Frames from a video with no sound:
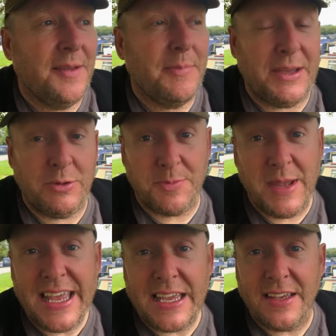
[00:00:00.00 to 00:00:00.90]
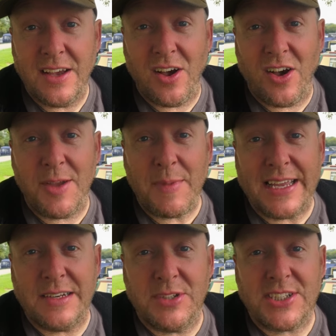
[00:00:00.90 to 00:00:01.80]
But it was me. I
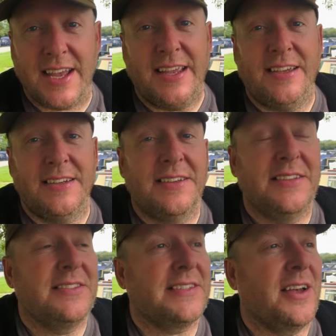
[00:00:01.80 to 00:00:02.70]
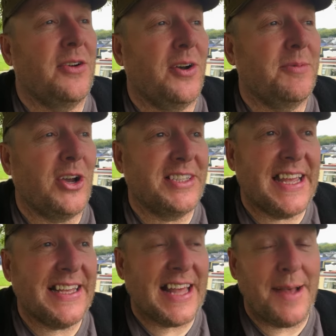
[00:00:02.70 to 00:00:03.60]
made a mistake. So I
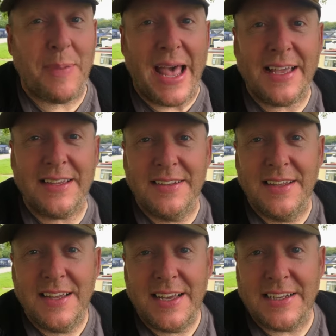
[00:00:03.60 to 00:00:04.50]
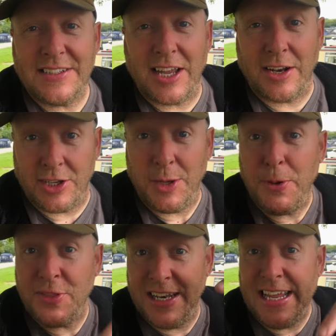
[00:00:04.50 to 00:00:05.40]
take that back, and I'm going to
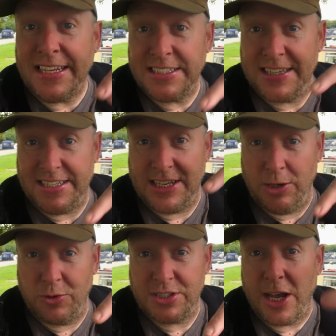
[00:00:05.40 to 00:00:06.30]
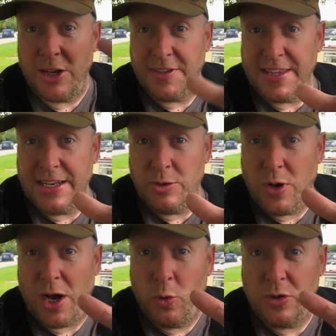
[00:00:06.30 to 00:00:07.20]
put the link to this little stove and the little
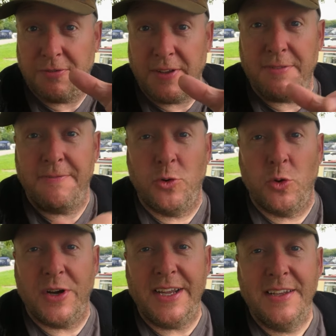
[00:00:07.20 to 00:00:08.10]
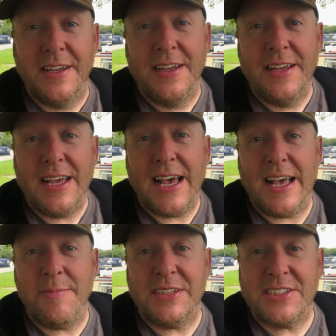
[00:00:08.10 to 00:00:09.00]
holder thing for it,
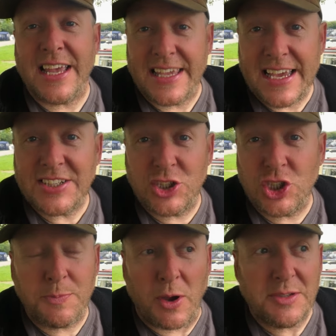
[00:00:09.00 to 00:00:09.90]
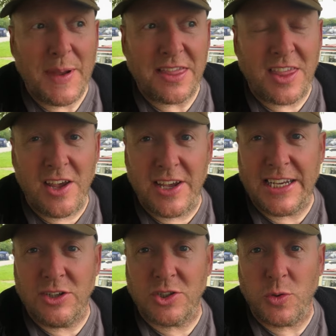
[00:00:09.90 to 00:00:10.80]
and say, yes, you should buy it. It's about
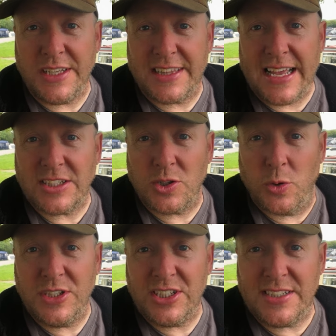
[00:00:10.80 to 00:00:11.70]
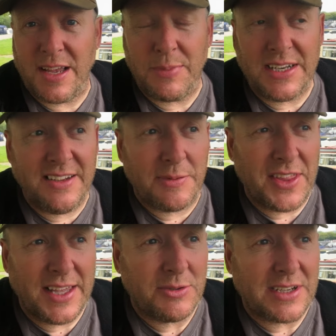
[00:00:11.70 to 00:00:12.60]
13 odd quid, that's all, which is unbelievable. I
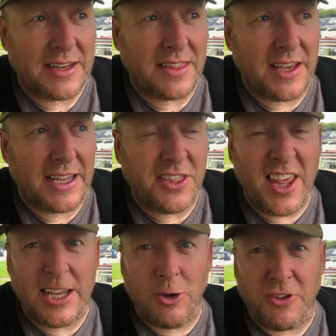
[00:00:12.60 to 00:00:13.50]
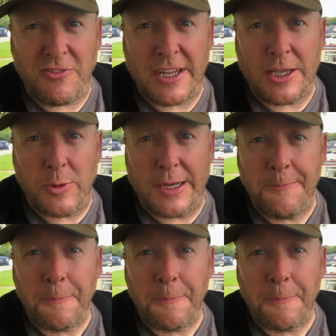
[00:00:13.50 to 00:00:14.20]
think it was only 13 or 15 quid.